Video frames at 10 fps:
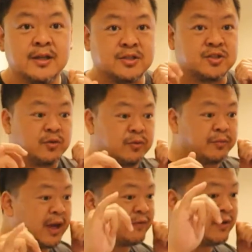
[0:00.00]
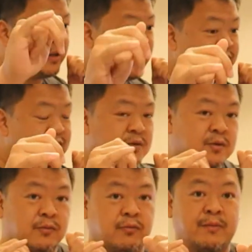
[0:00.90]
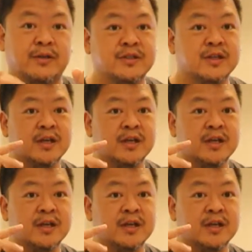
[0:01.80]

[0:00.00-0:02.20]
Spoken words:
So when we have a left, right punch,